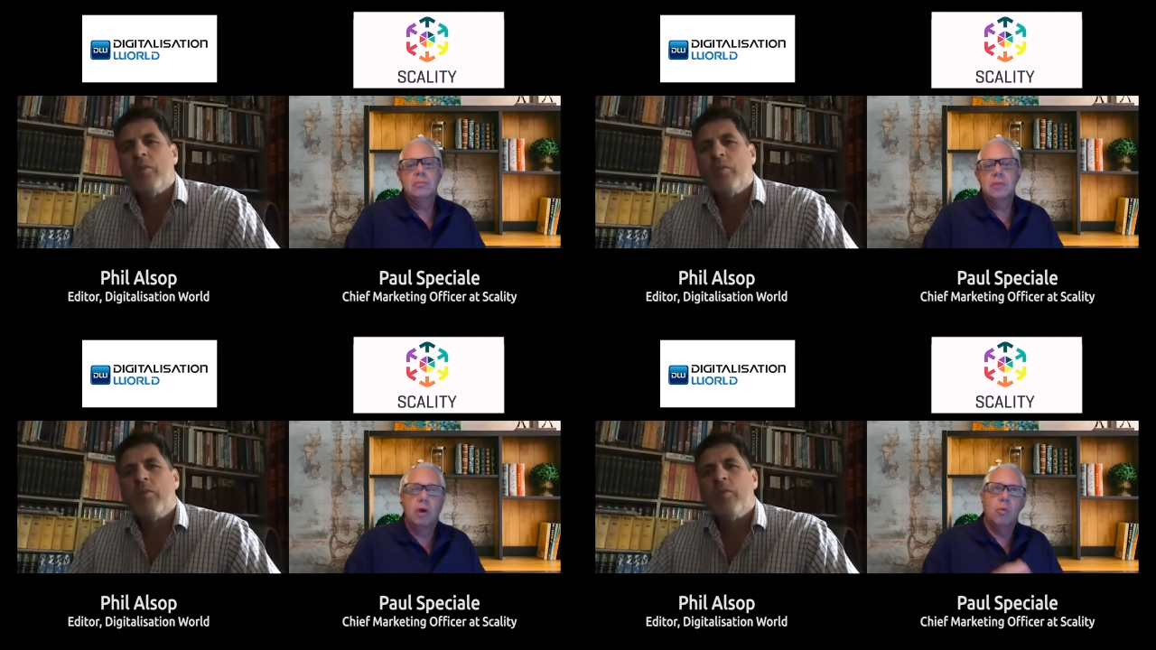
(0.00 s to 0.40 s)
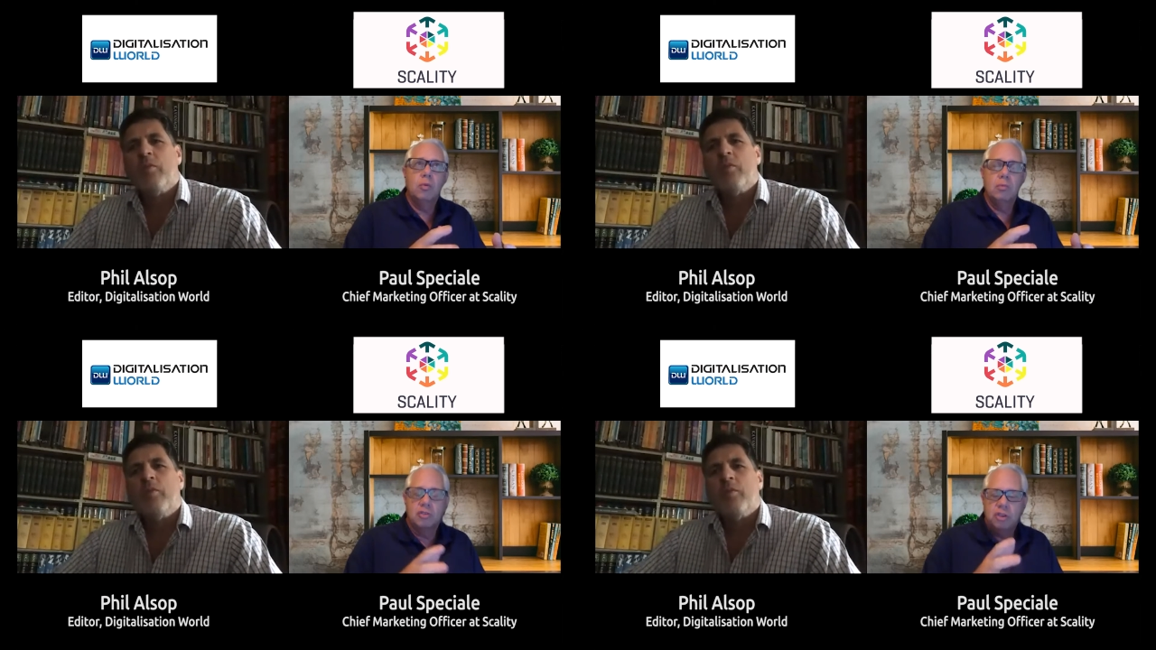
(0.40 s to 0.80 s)
Speaker 1: you
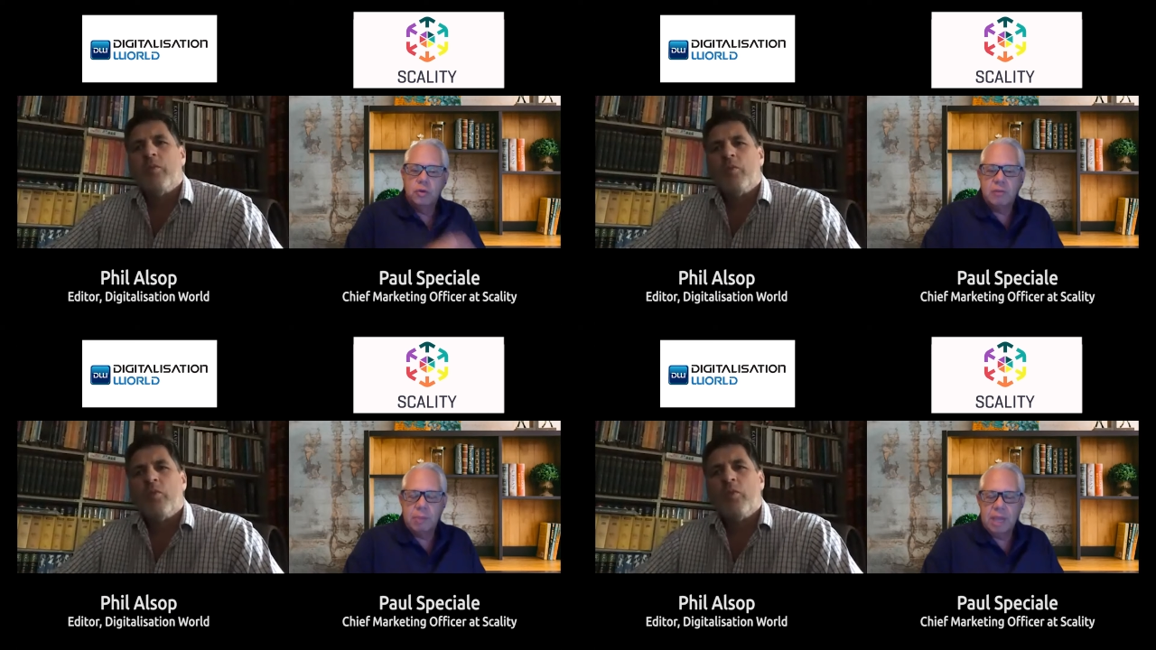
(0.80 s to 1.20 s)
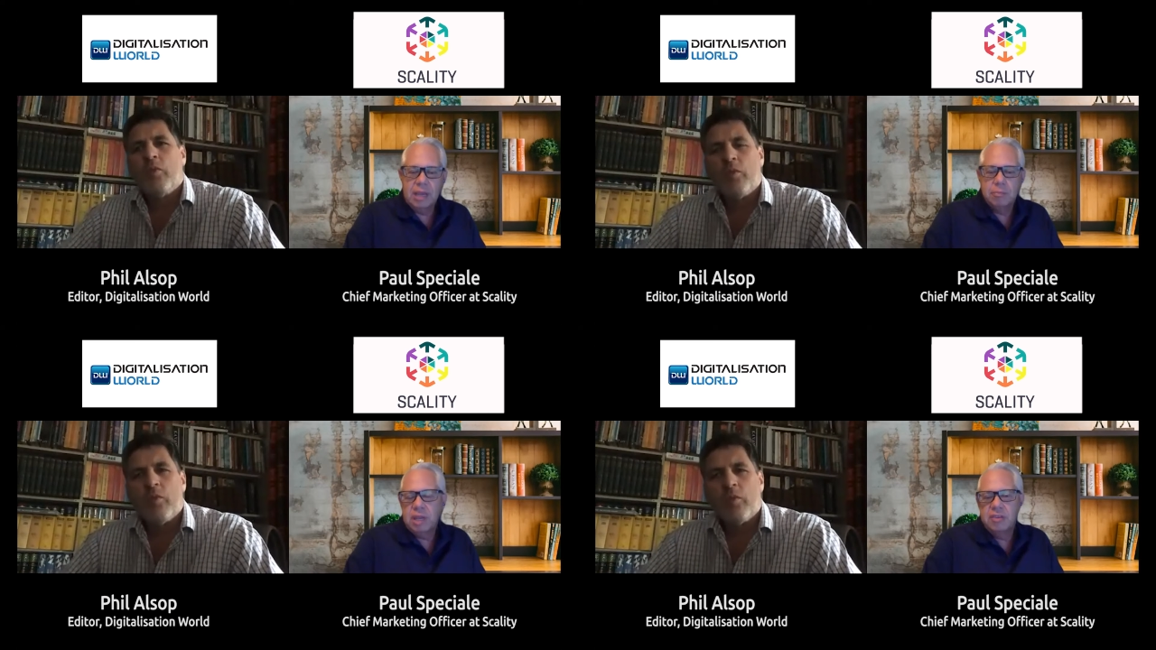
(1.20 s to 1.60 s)
know, do you have a
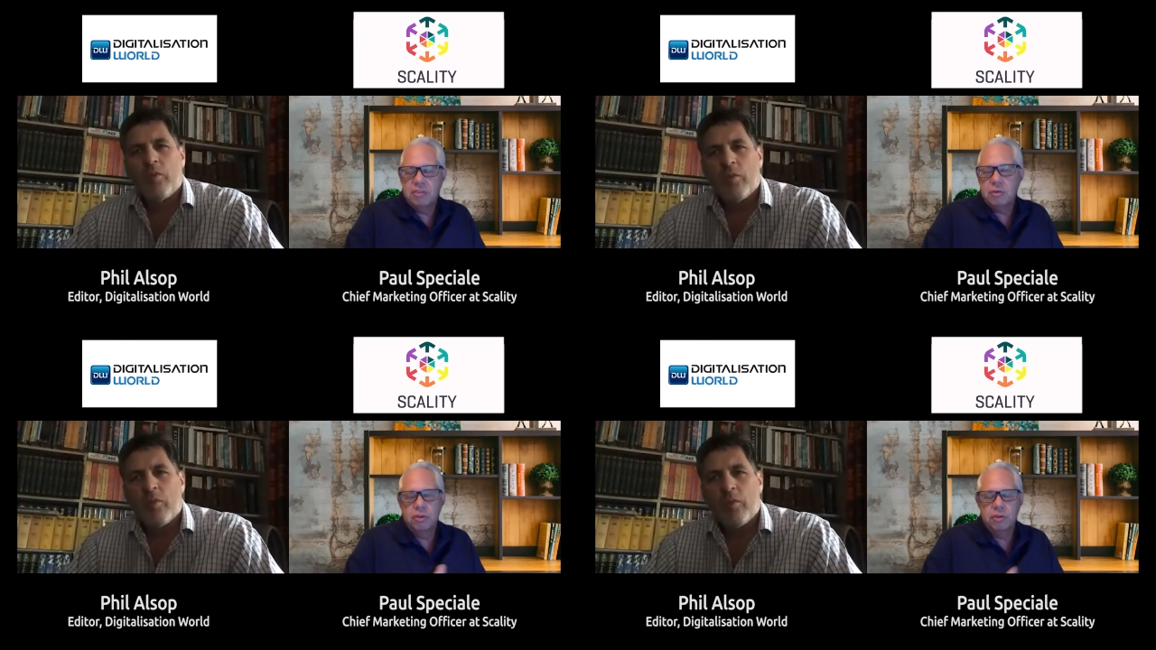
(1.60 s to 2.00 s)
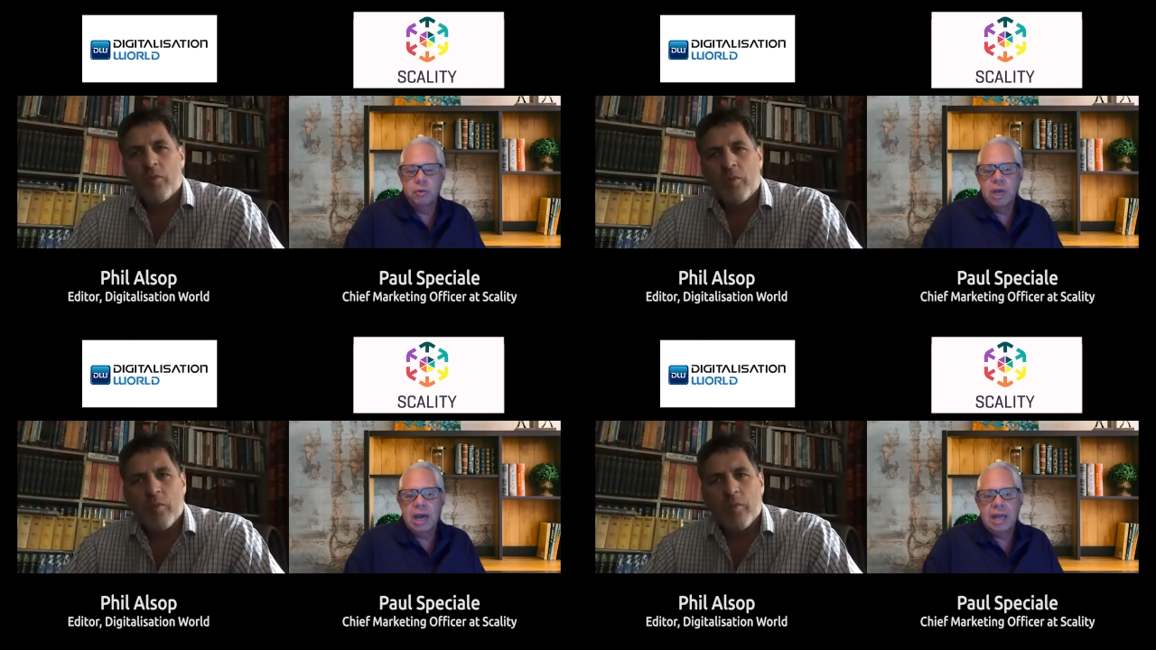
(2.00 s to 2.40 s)
plan in place or do
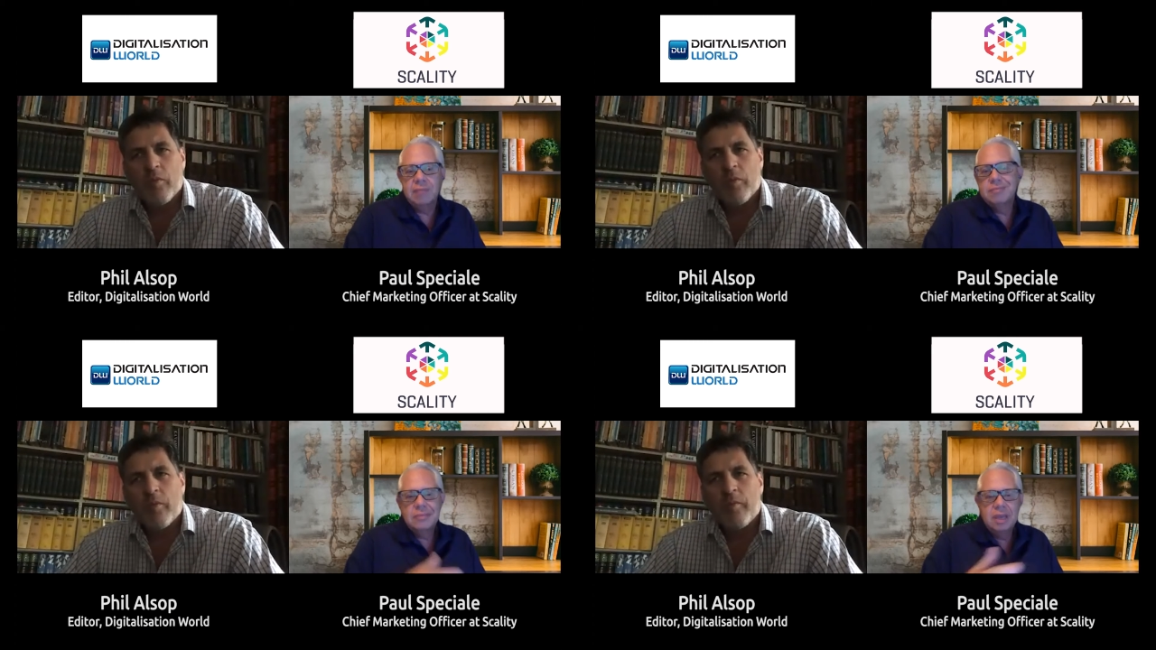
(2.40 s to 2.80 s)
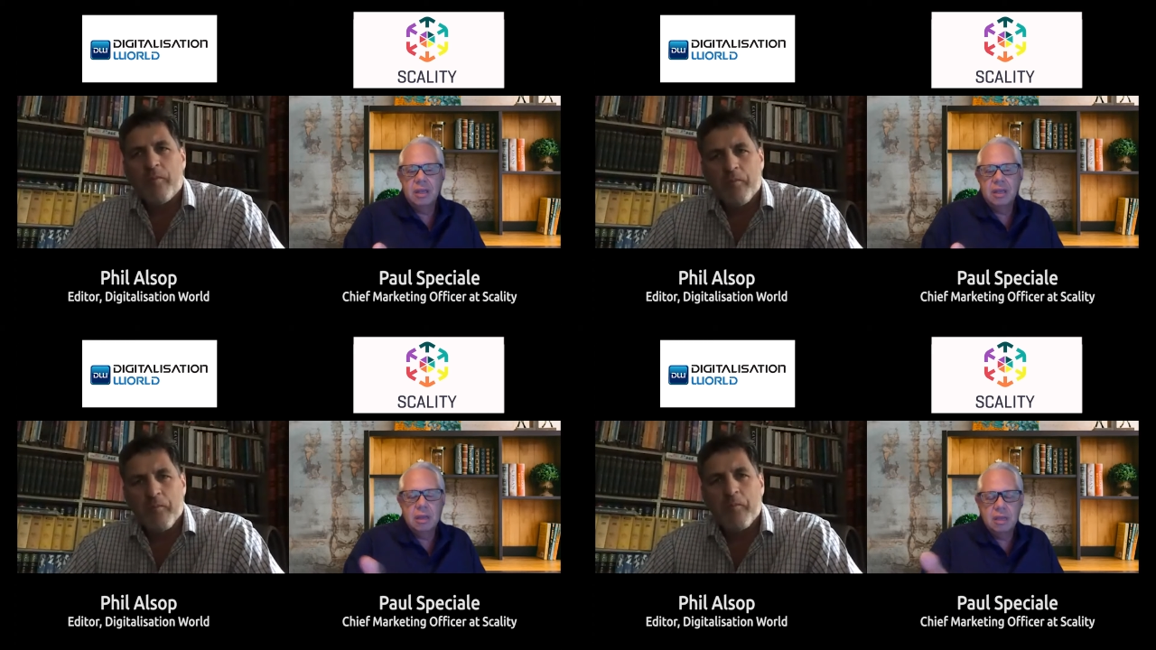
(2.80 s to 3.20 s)
you not?
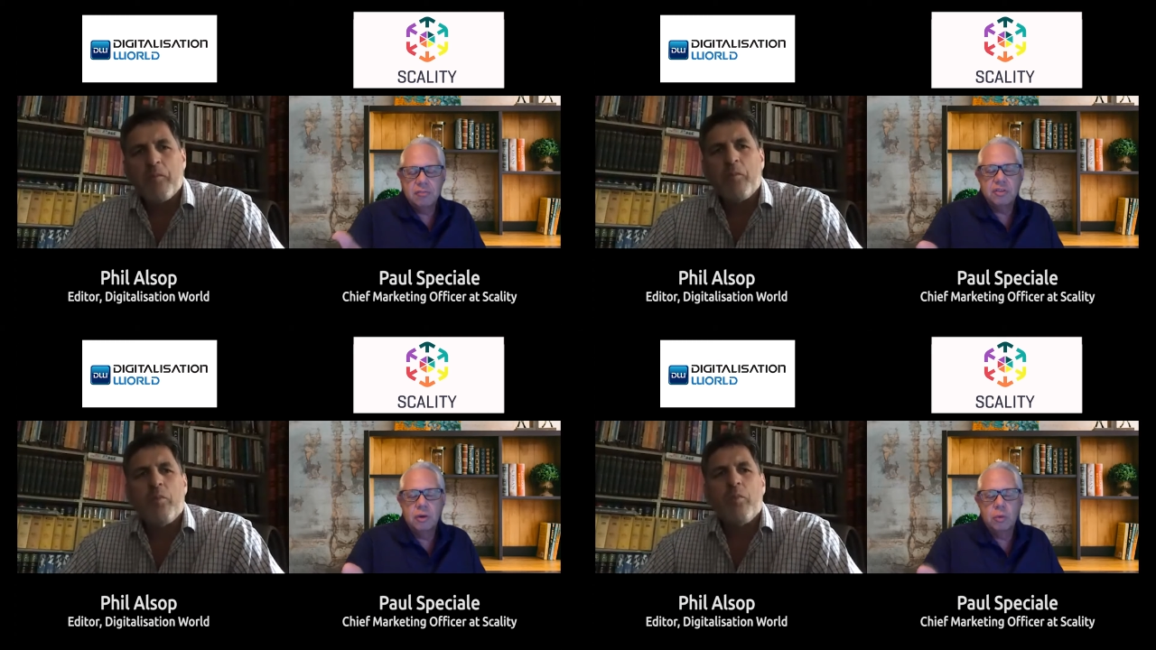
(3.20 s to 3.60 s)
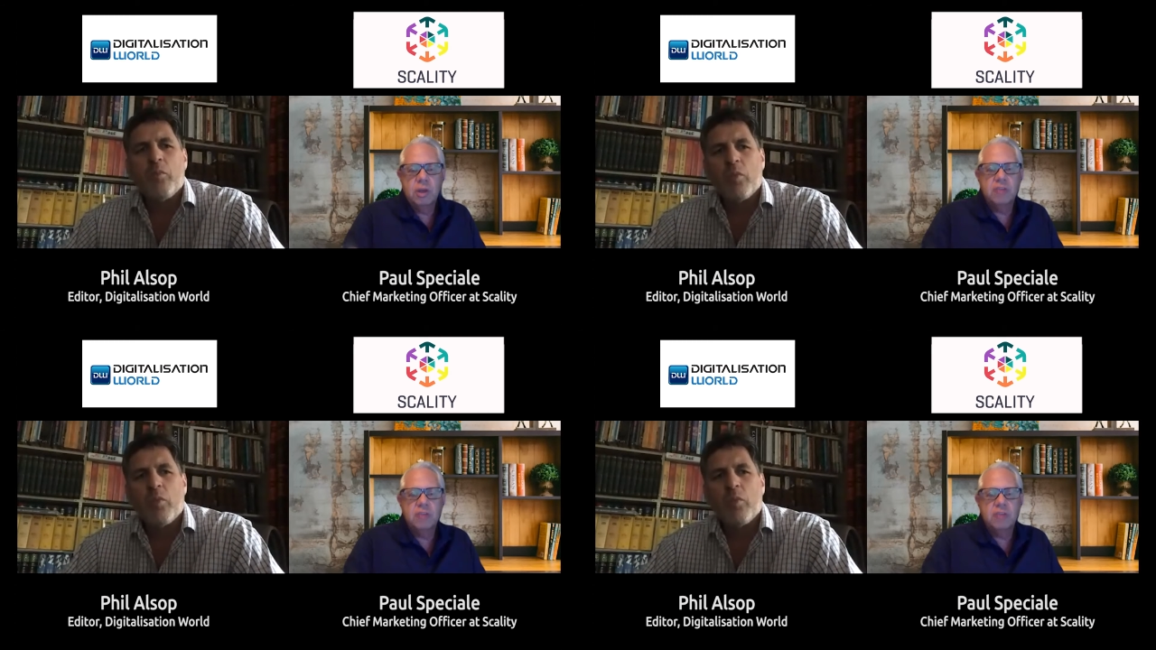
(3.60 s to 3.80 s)
And if so, what